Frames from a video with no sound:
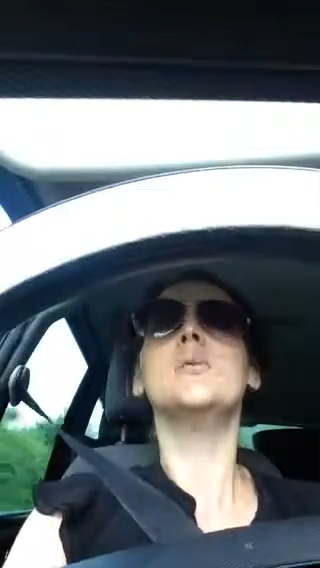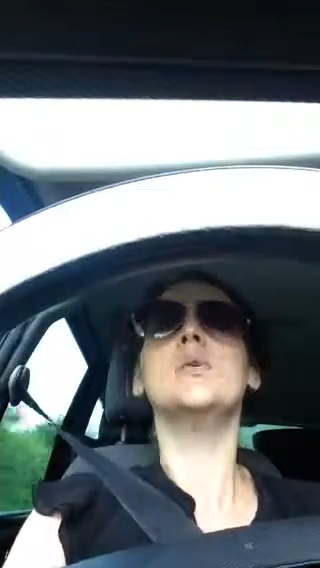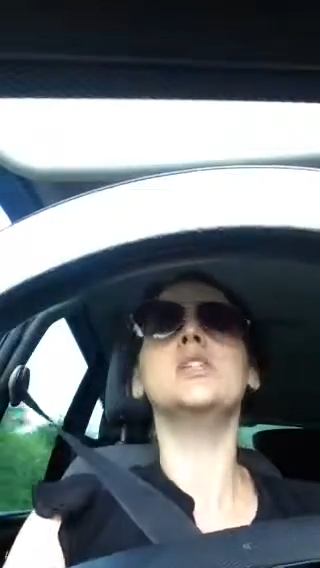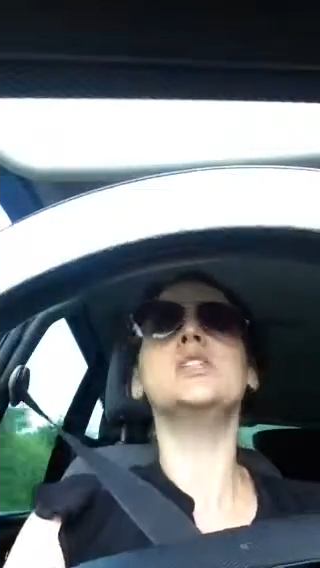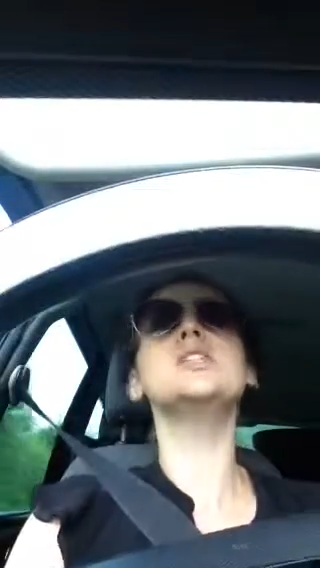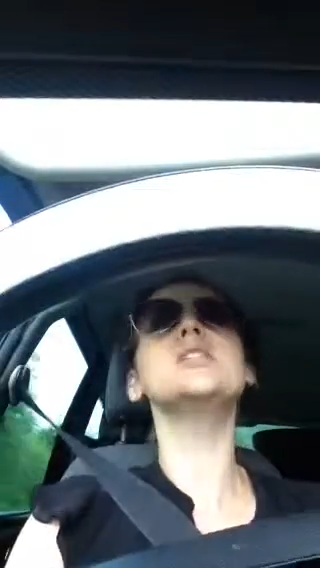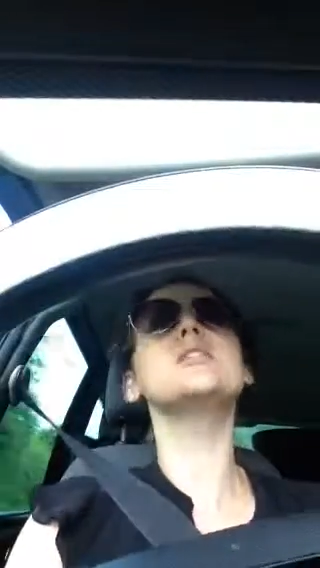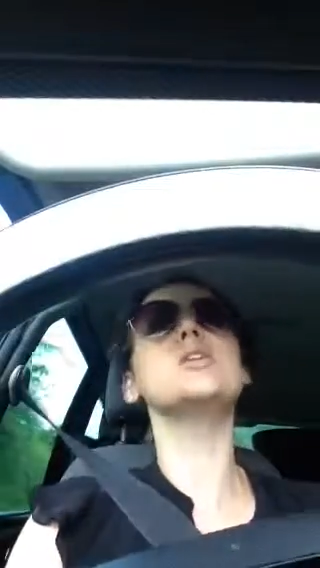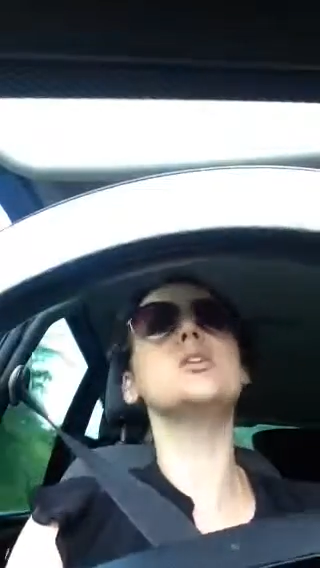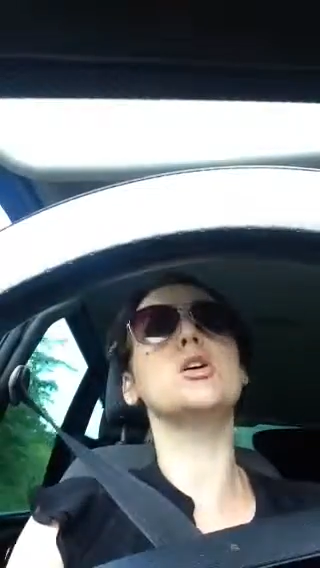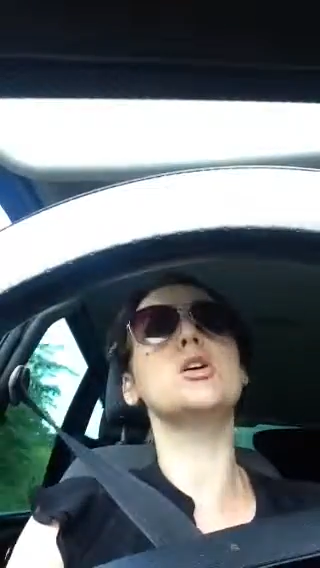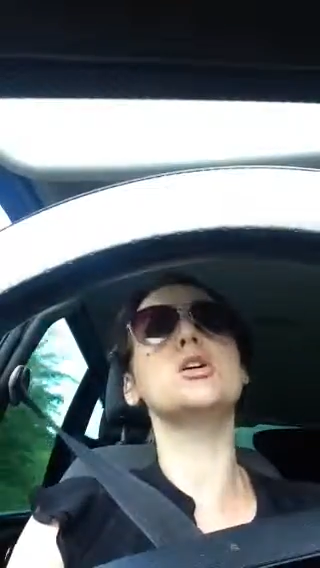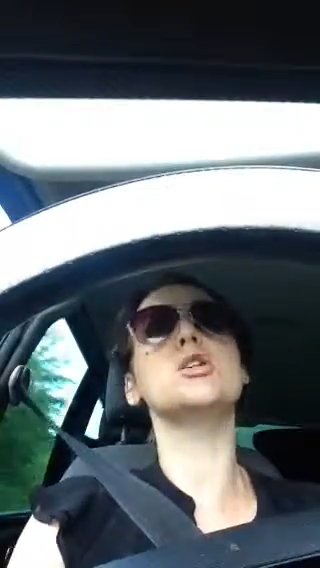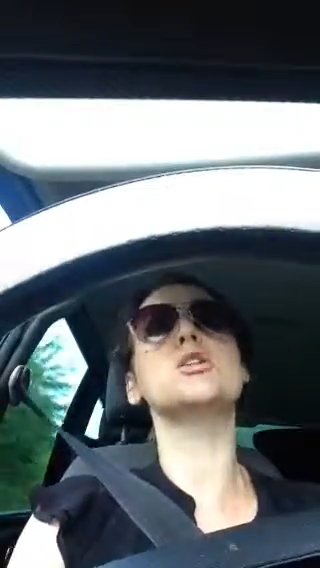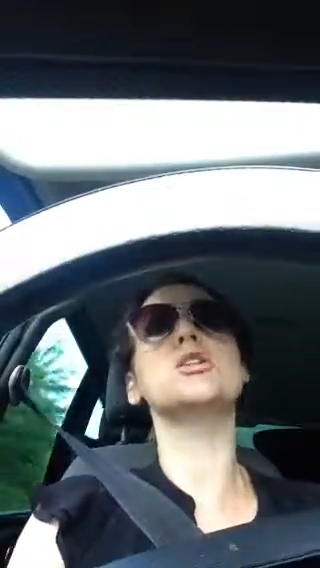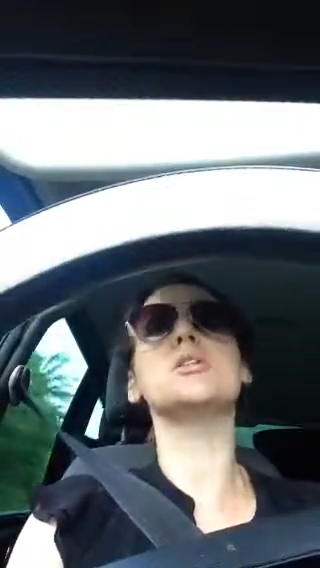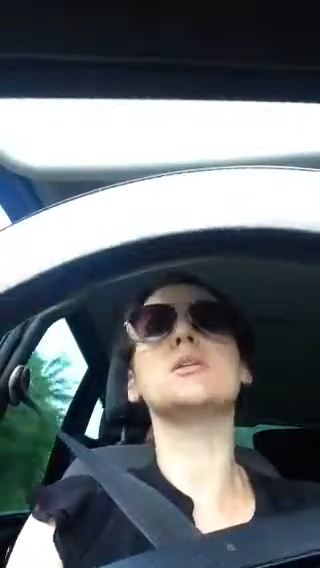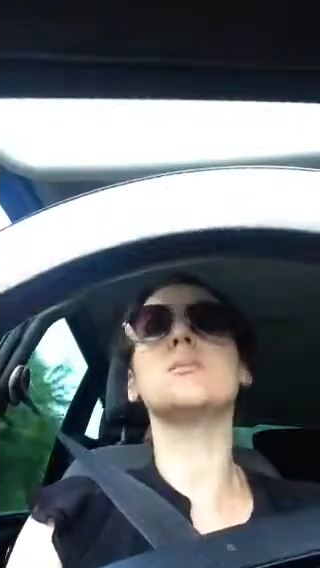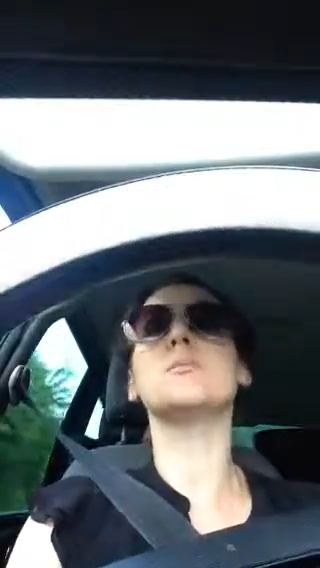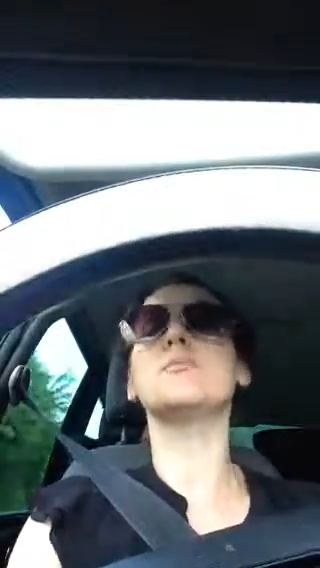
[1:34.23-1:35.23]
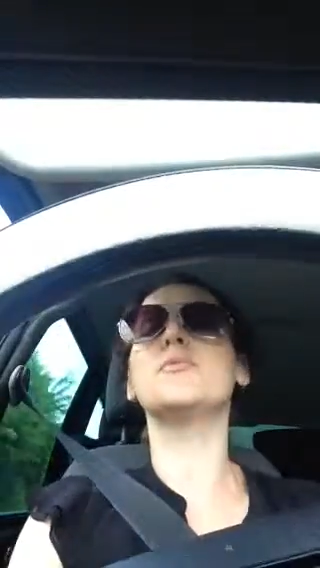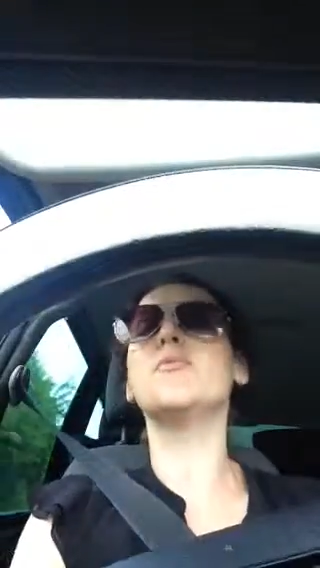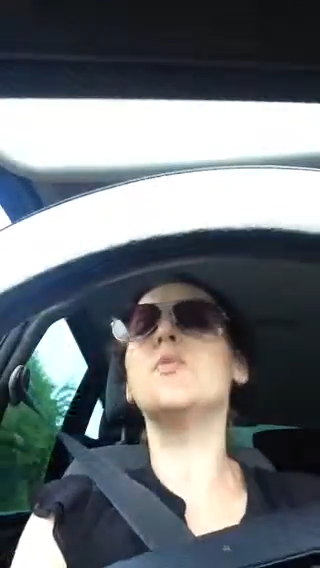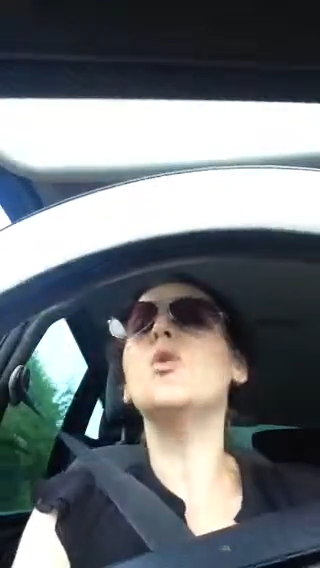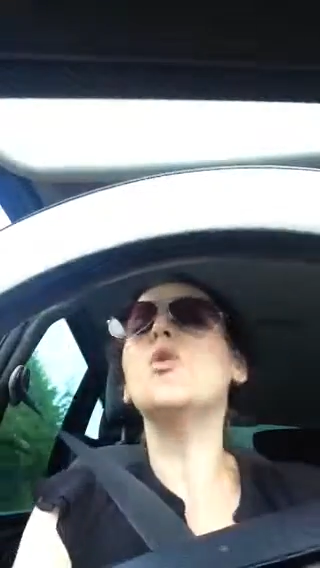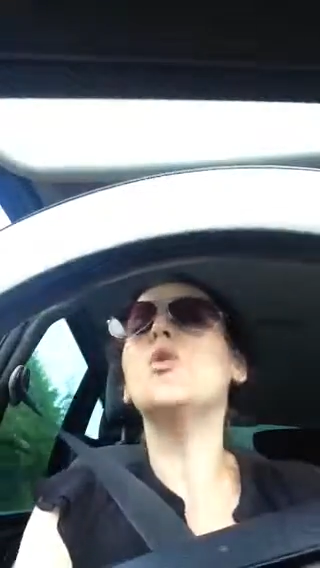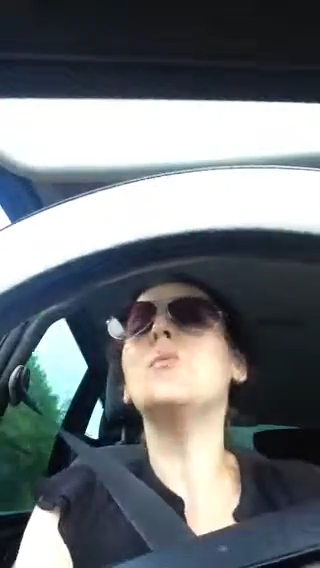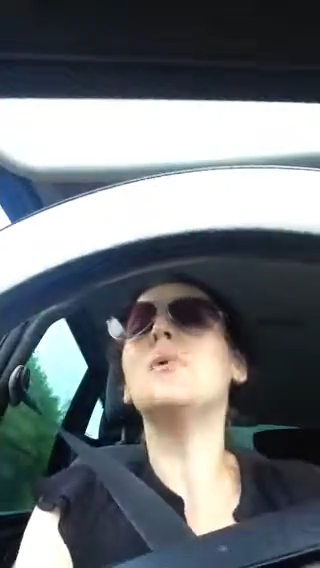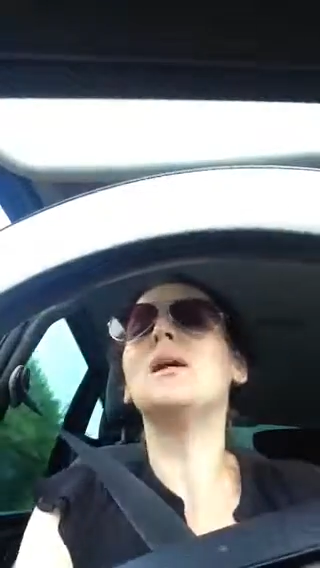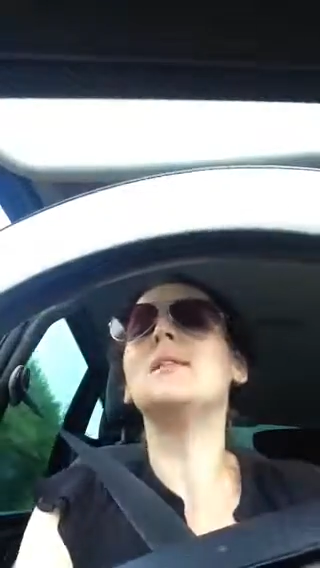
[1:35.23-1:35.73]
which is good because I'm
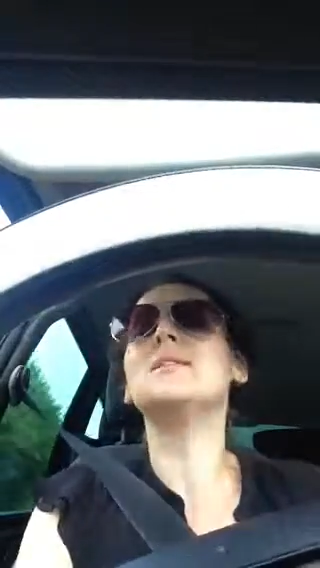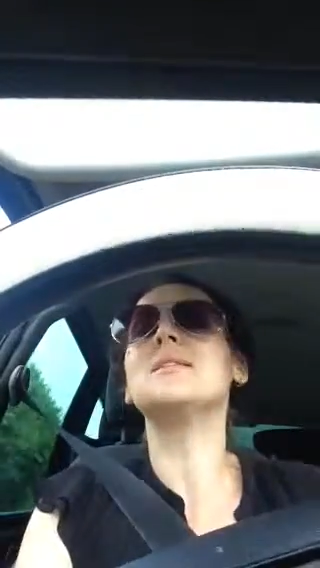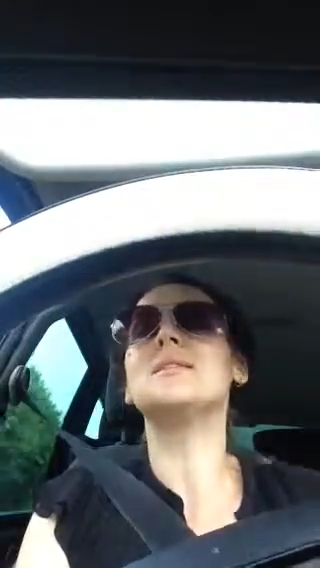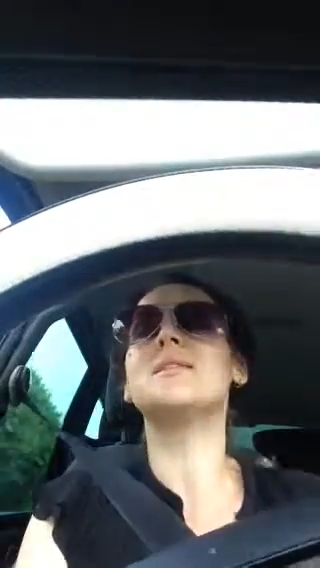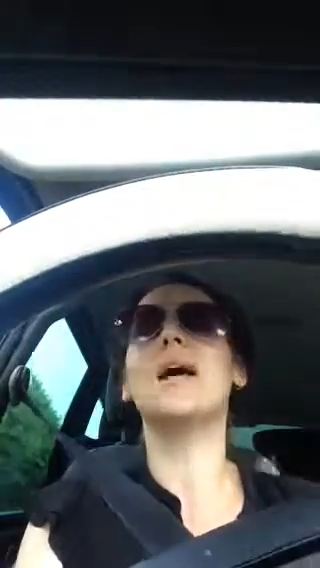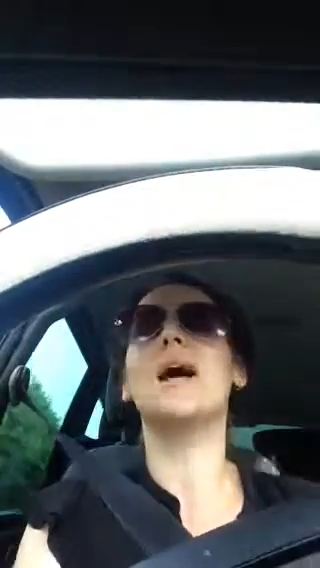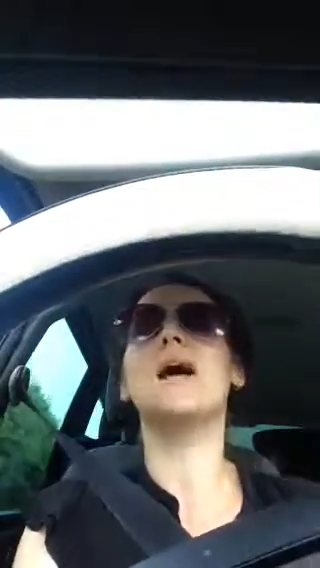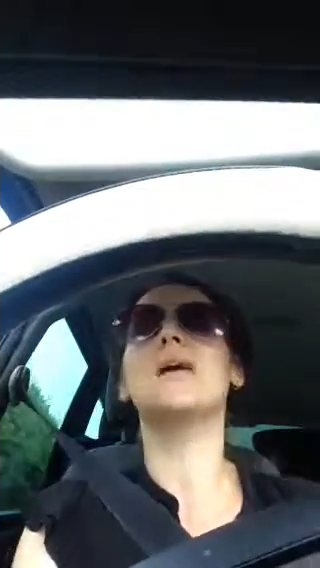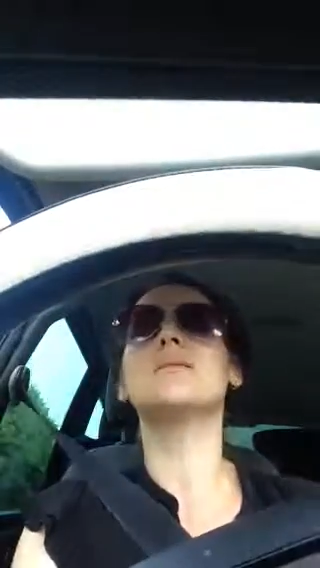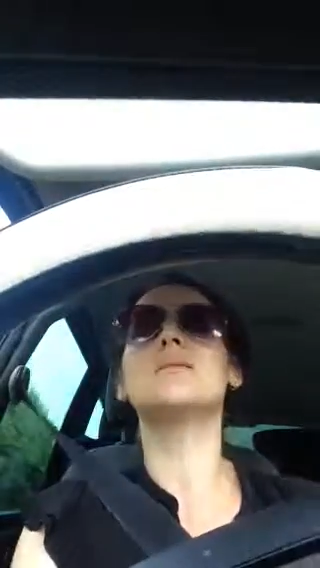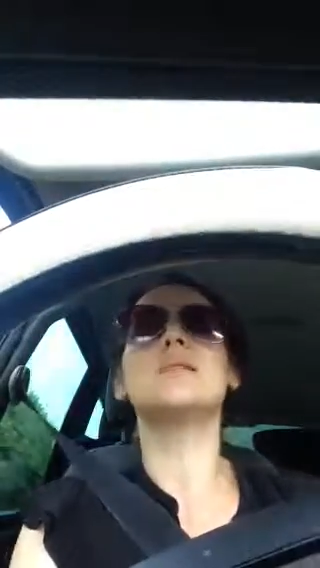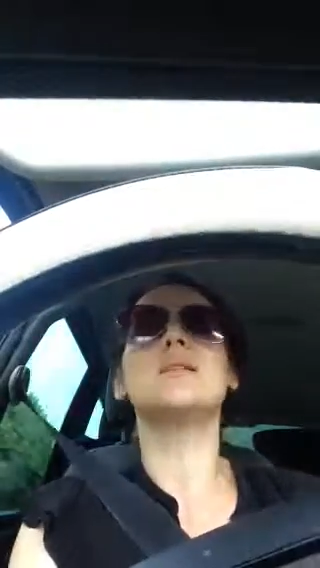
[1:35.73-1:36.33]
four months now,